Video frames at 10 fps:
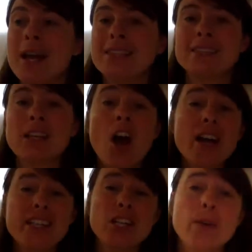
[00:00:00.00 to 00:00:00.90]
to
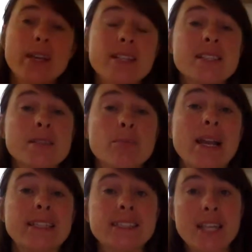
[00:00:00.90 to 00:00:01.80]
guide you into some
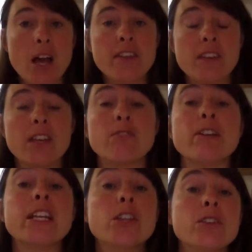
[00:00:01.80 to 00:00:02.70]
places that I think are
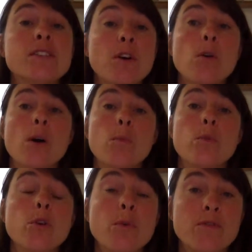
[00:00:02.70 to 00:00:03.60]
really useful, and
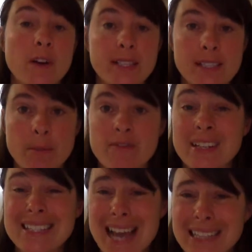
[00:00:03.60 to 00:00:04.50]
you will find some
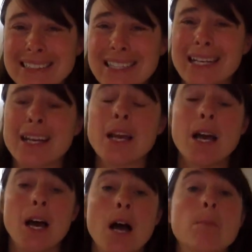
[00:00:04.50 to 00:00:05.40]
fantastic
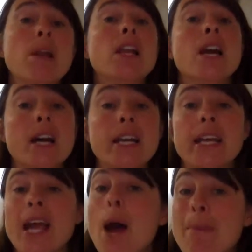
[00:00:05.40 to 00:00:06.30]

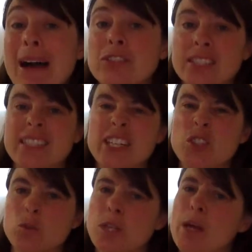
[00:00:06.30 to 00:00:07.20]
learning about
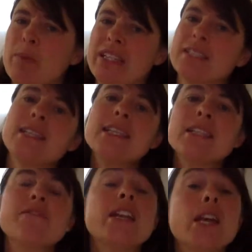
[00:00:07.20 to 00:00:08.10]
gestational diabetes. And this
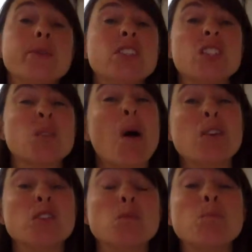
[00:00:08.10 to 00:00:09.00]
video is just
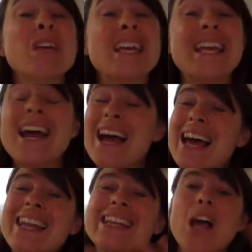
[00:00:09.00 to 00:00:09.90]
supposed to be
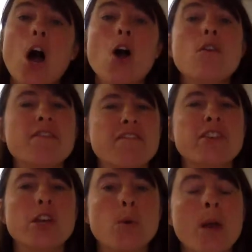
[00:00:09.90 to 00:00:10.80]
a little
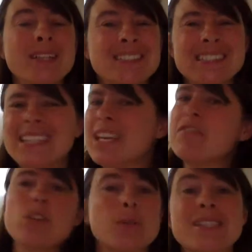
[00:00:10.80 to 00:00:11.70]
overview to just
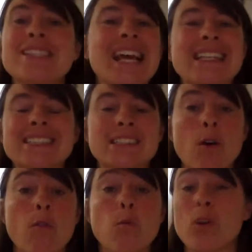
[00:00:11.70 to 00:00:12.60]
give you a sense
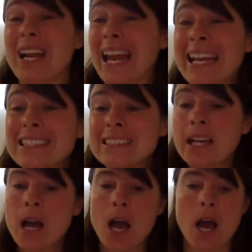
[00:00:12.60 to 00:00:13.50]
of what it is
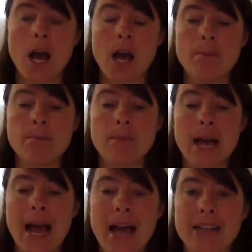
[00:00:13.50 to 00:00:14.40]

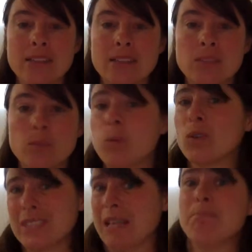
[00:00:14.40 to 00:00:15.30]
and
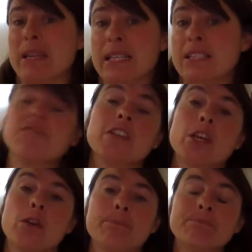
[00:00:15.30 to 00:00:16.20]
what it means for
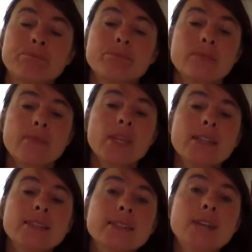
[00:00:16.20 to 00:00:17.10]
you.
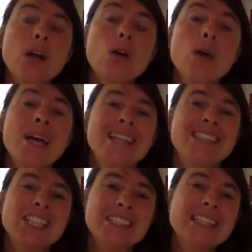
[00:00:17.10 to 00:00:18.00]
So
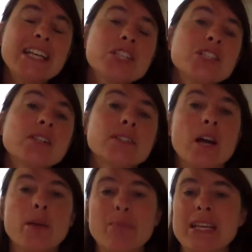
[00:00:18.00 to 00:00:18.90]
gestational
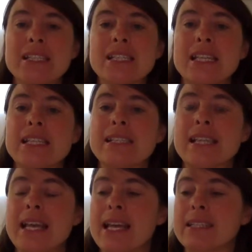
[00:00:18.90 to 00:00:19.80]
diabetes
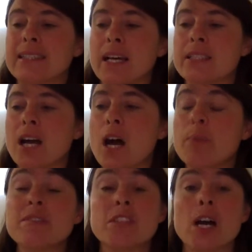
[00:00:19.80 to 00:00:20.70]
is a
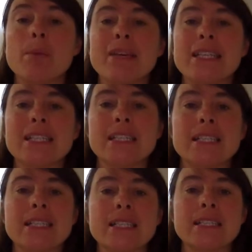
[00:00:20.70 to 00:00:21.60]
type of diabetes
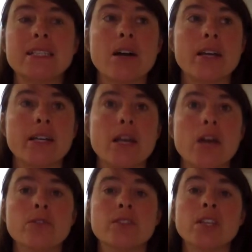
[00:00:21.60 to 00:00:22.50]
that is
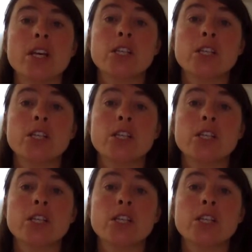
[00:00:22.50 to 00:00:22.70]
diagnosed